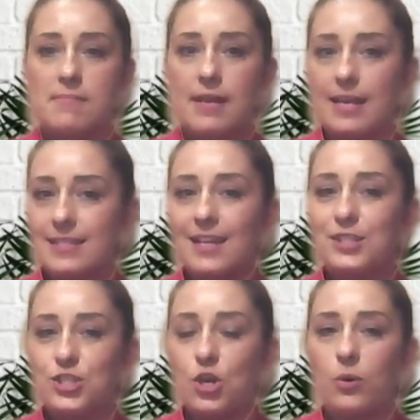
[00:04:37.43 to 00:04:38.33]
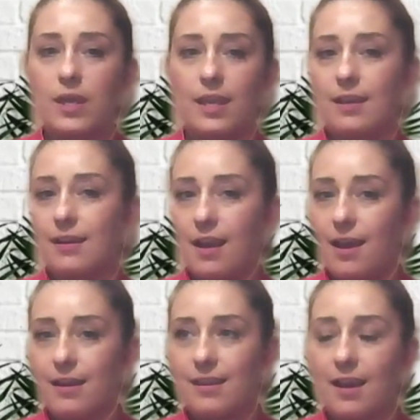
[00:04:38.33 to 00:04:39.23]
started joking.
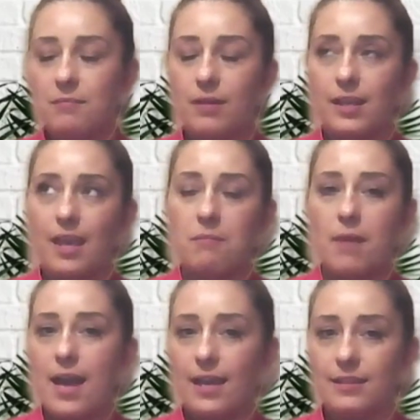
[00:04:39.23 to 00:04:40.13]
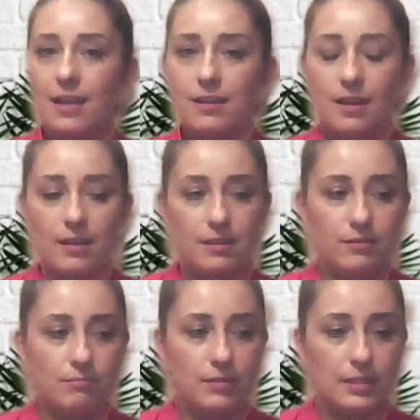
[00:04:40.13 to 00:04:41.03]
I came back and
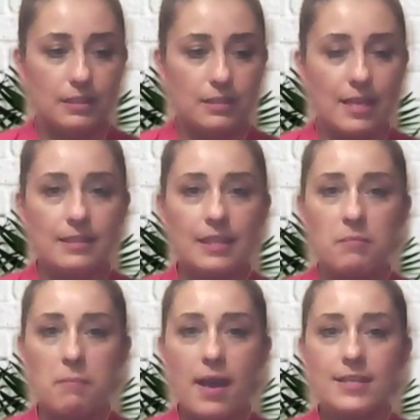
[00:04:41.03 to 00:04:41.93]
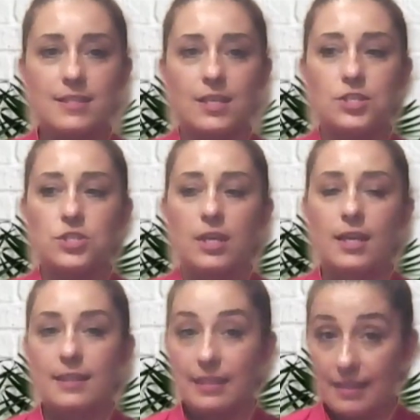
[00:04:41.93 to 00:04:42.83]
I sent him a message
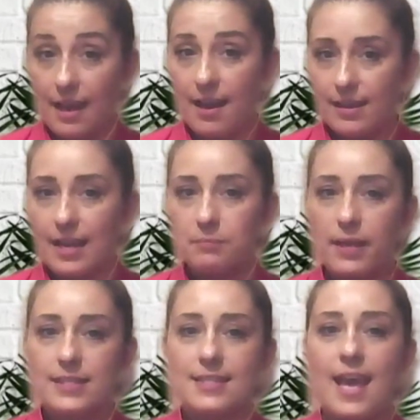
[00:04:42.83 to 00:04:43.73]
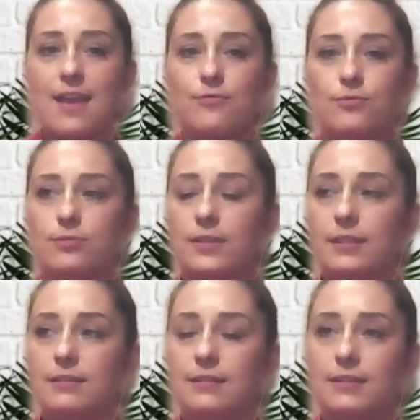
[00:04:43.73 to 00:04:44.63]
that I got back safe
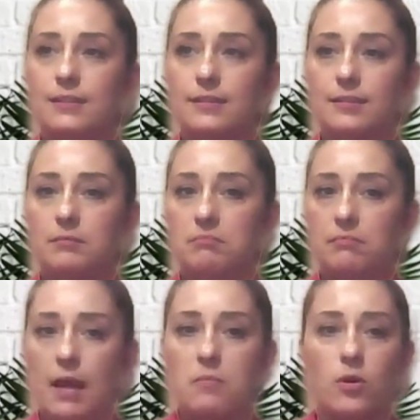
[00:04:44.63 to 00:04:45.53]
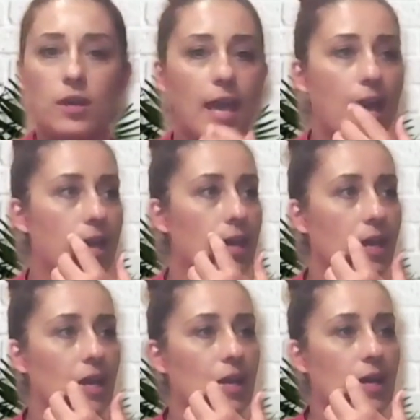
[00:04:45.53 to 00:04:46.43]
and I'm okay.
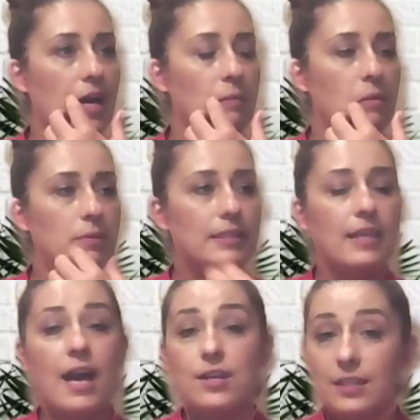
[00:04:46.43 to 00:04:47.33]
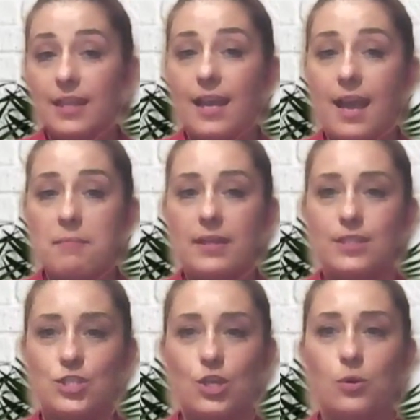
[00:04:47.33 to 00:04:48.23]
I'm a bit tired, and I made
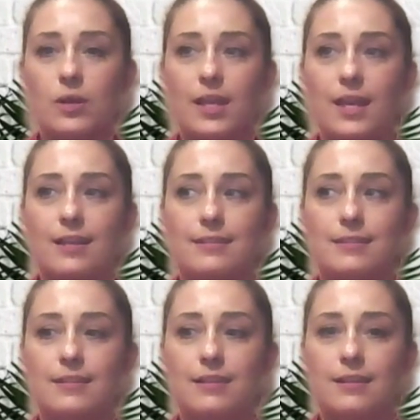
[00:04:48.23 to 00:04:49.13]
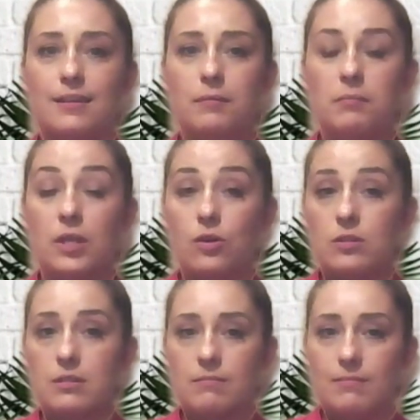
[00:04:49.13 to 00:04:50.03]
a joke. And
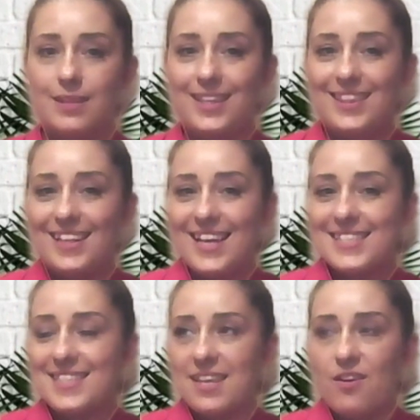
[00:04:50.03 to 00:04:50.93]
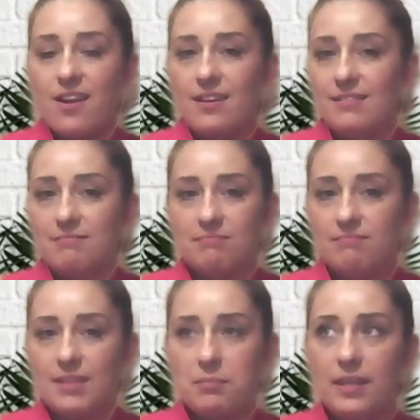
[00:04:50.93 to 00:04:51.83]
because in the last year and
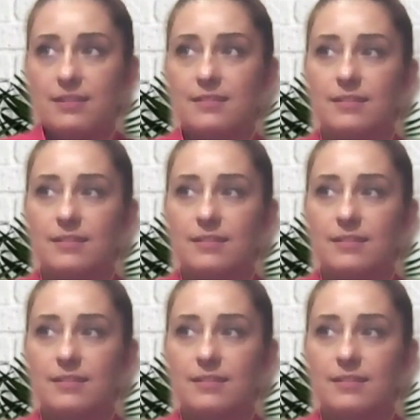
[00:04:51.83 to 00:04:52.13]
a bit,